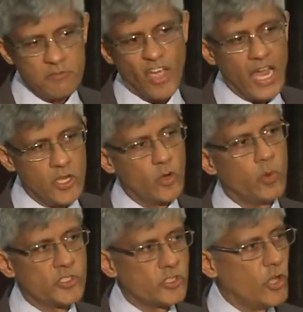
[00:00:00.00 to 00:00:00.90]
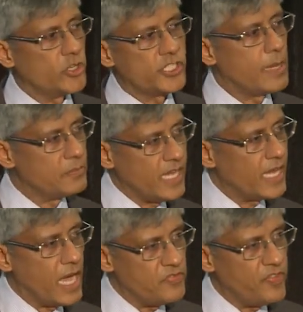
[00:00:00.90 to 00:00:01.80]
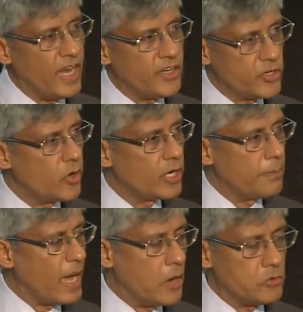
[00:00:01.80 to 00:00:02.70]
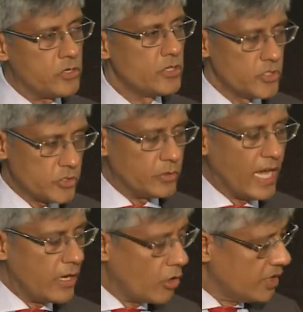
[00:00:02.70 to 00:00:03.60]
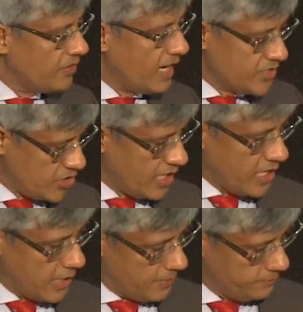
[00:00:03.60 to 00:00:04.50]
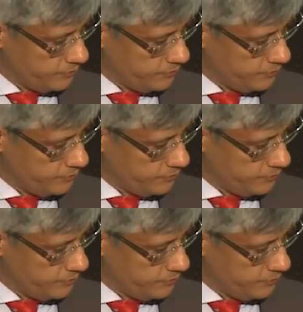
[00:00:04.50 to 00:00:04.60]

value was not something I felt good about. So they are not even listed here.